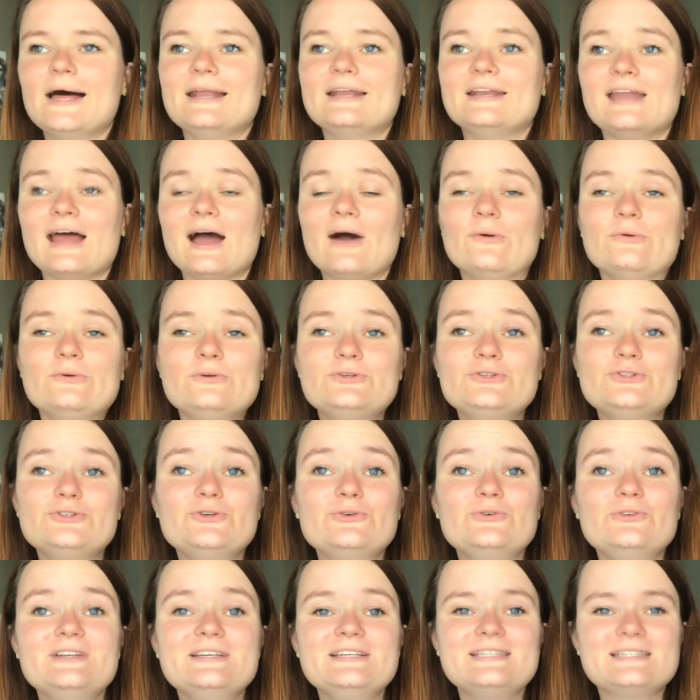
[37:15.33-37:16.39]
down
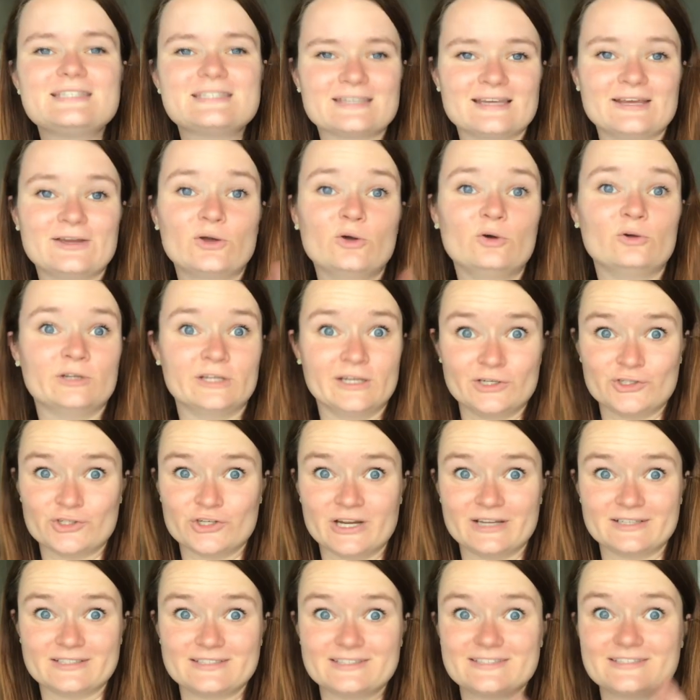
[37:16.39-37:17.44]
to the single
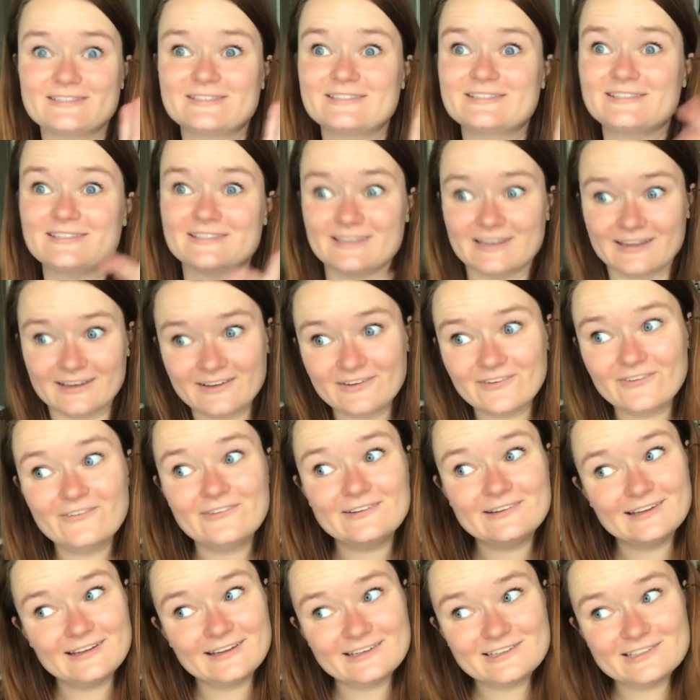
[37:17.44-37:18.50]
digits
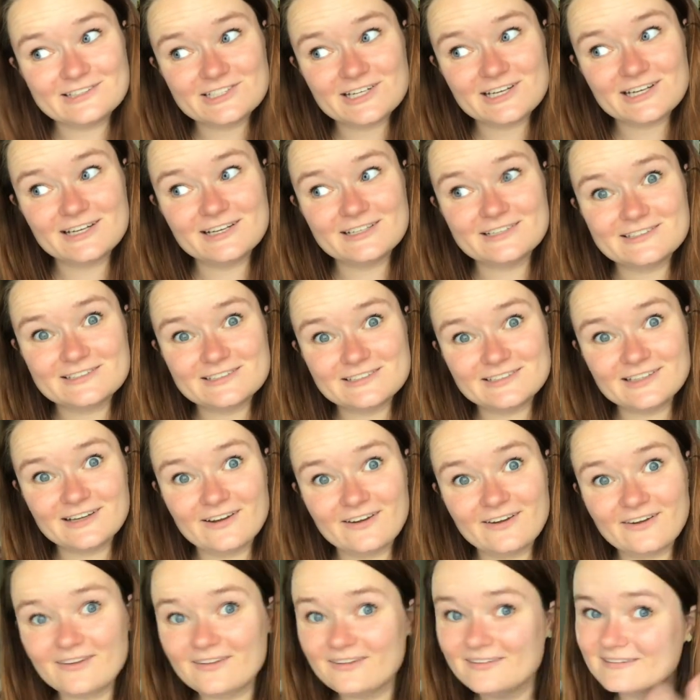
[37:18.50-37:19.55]
single digits
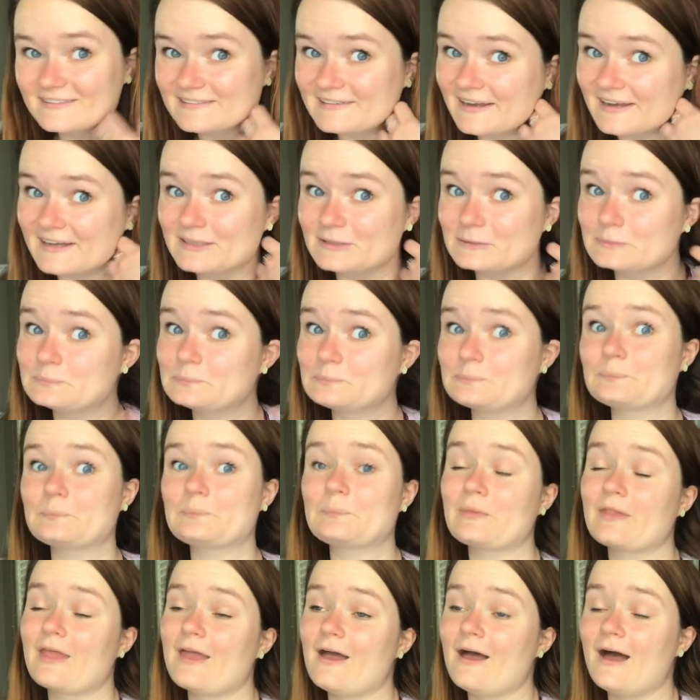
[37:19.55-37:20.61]
y'all like
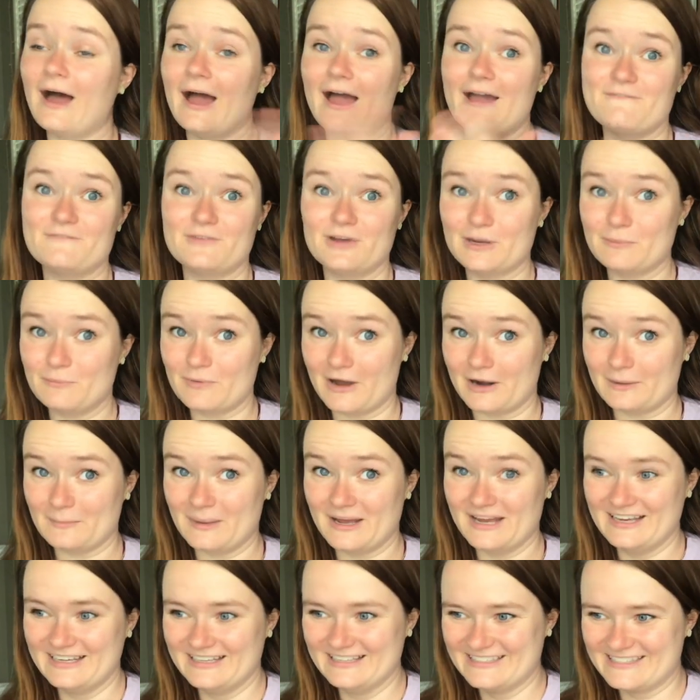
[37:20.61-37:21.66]
i'm very proud of
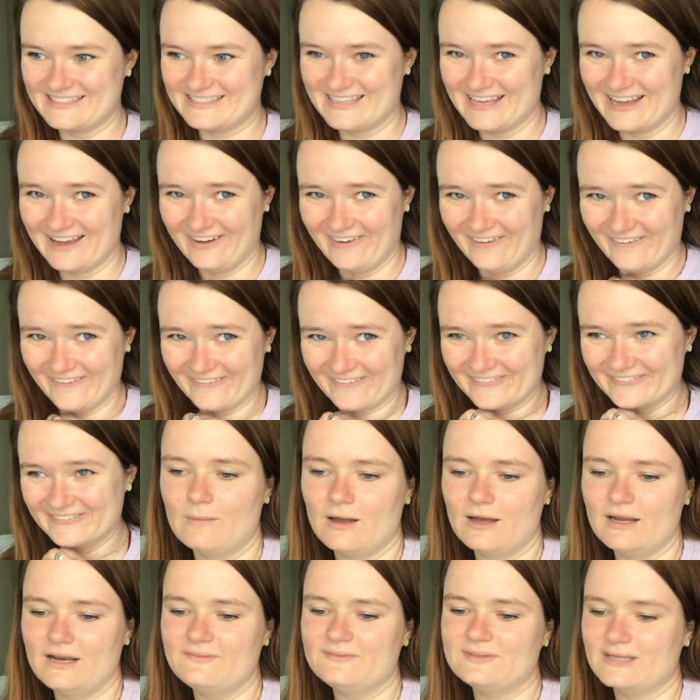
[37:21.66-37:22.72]
myself
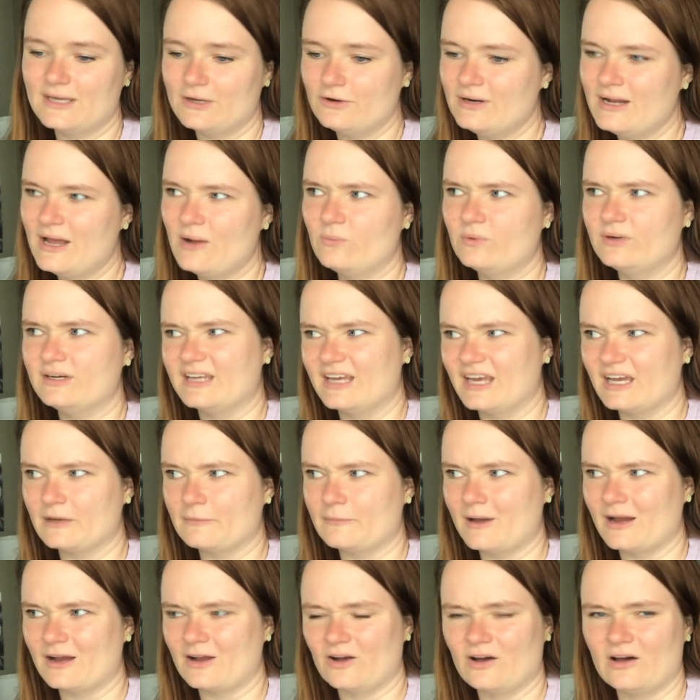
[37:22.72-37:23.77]
but if the internet would
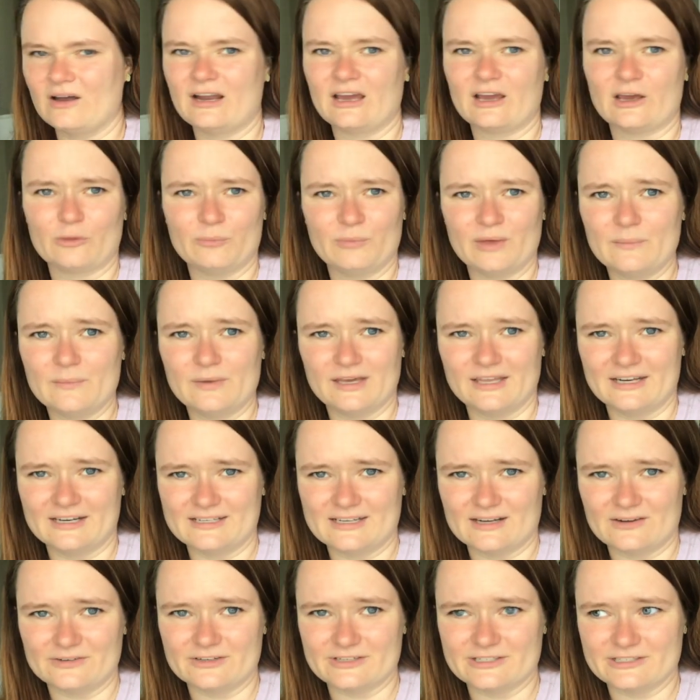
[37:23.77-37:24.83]
kick back on i could maybe get it
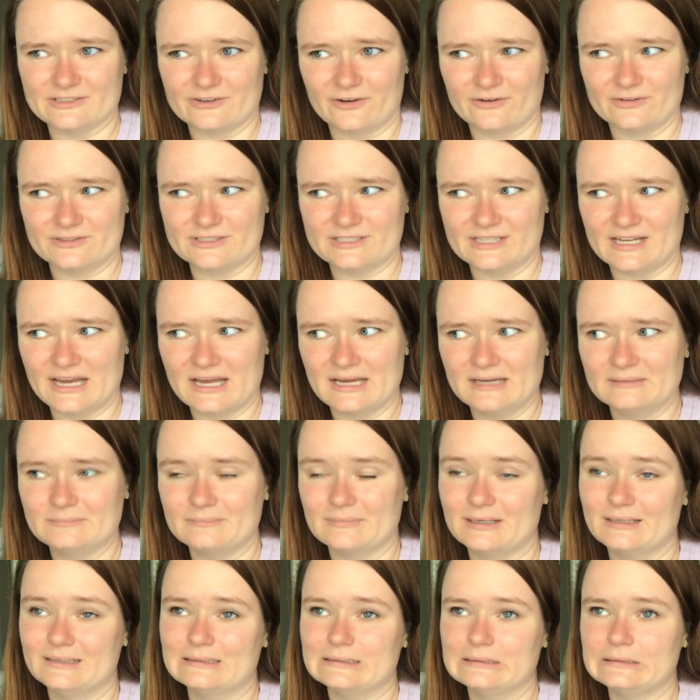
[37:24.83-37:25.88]
down to zero today
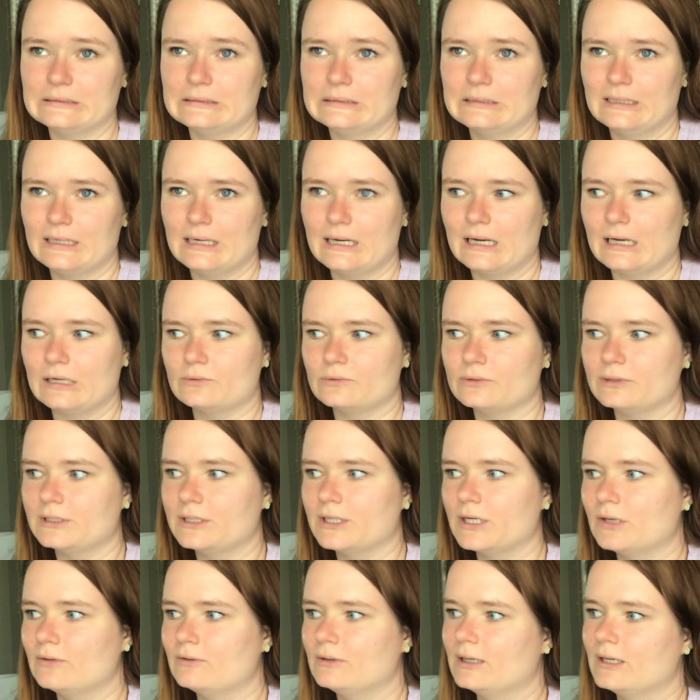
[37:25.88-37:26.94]
but i don't really
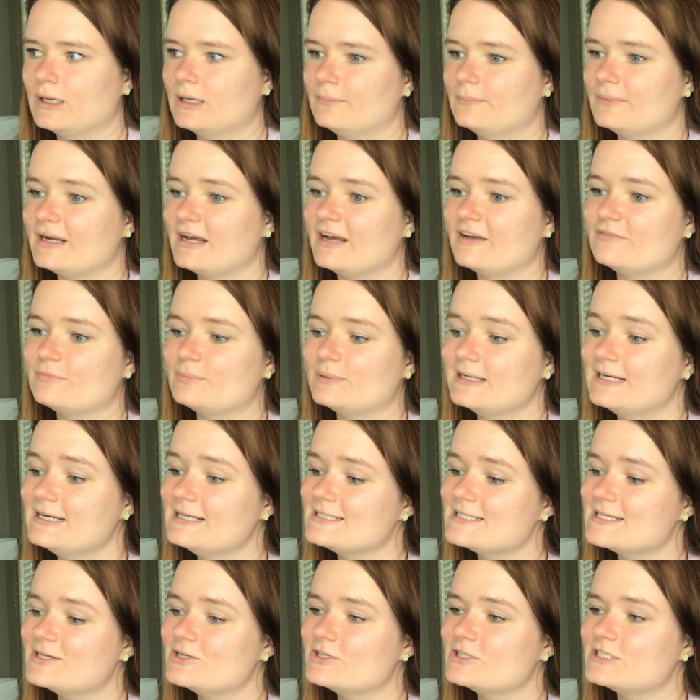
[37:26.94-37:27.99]
know um, but i have
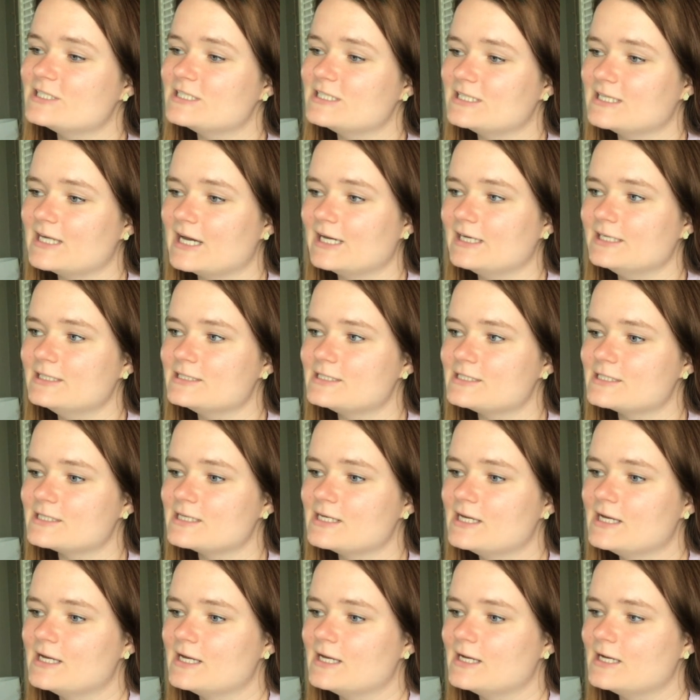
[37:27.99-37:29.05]
plans later tonight
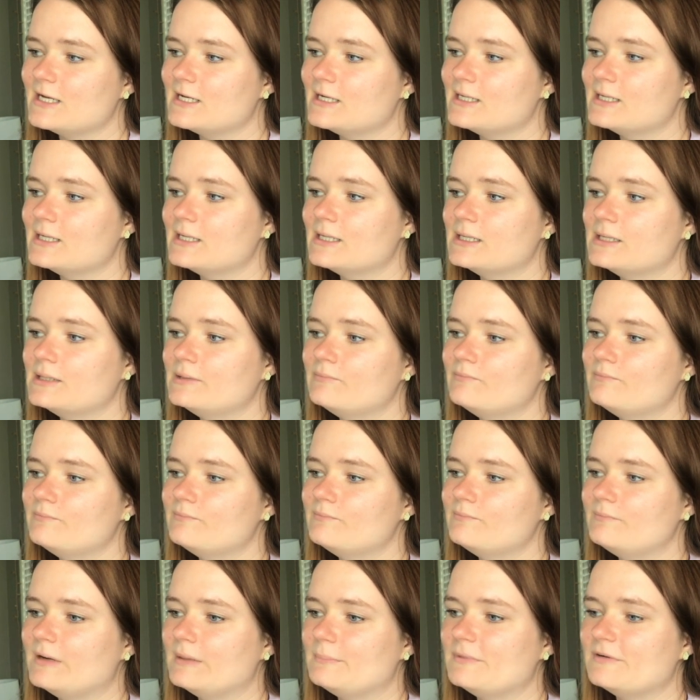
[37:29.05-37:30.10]
um,
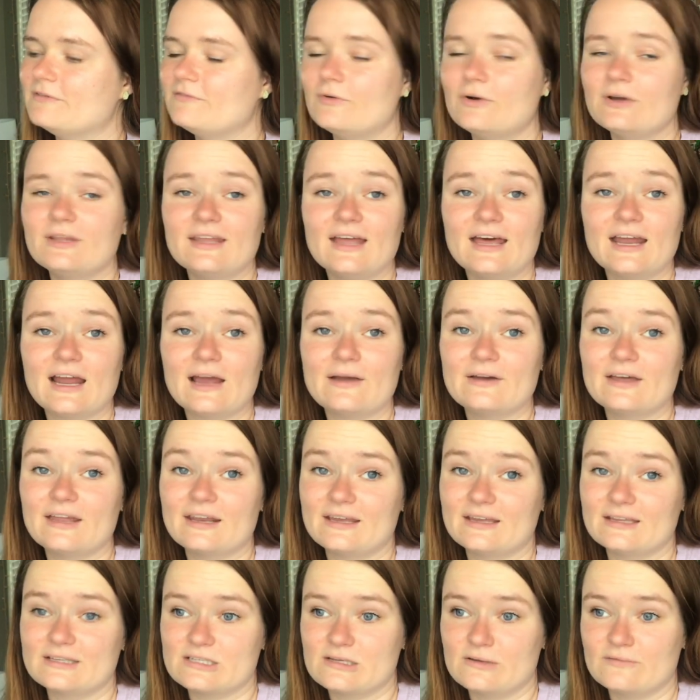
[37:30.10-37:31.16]
but before that, I've got
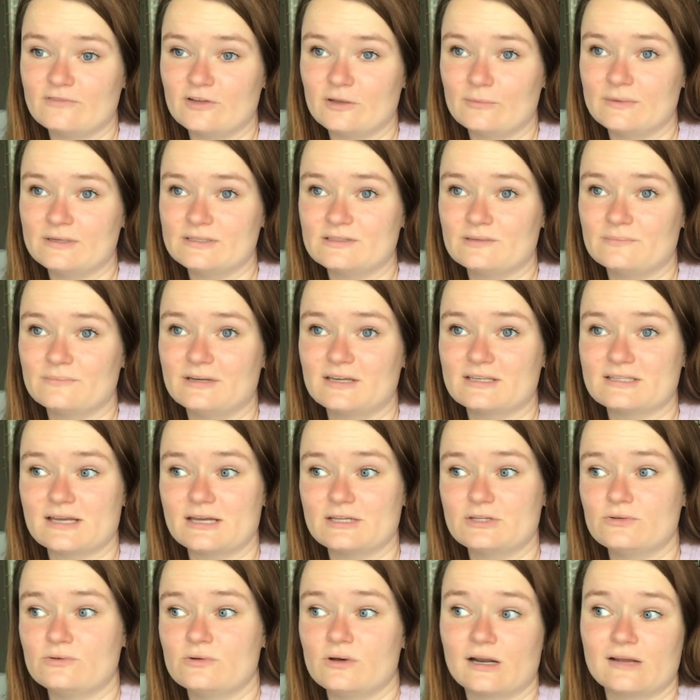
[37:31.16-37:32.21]
to get some filming done because
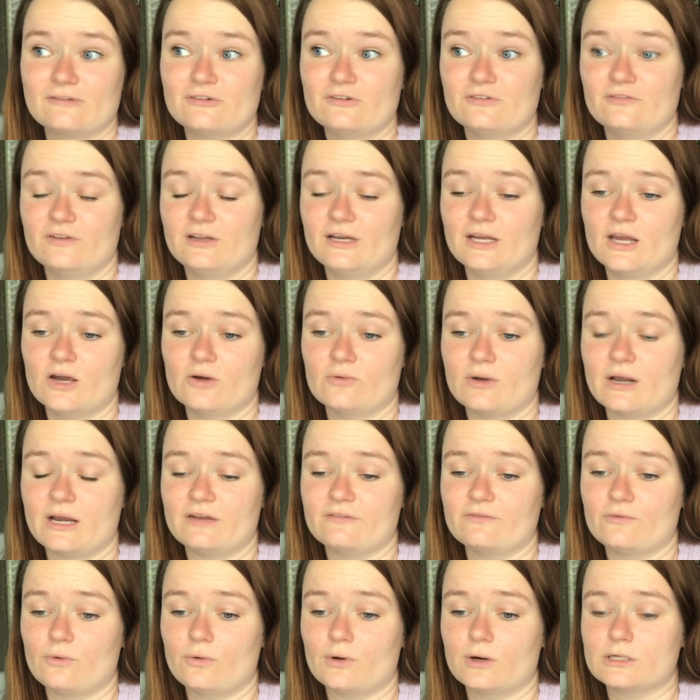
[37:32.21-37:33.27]
I do not have a video
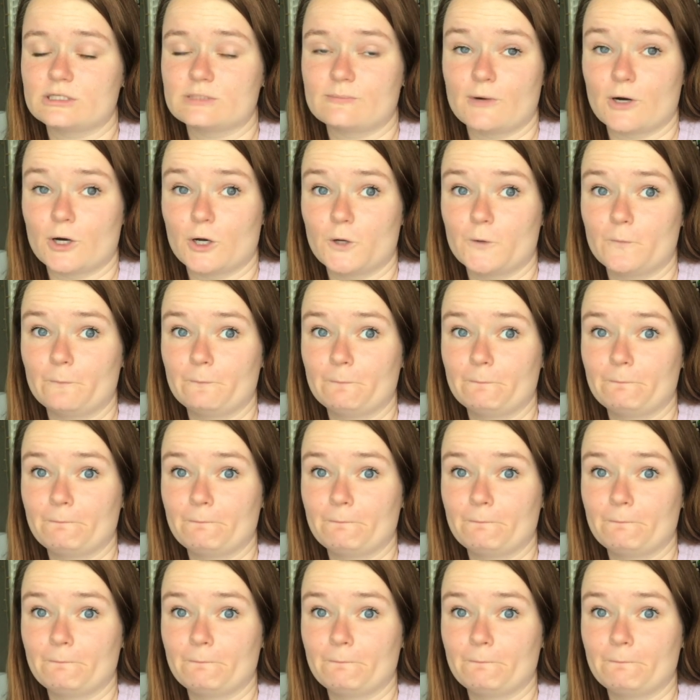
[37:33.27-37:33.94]
ready for tomorrow.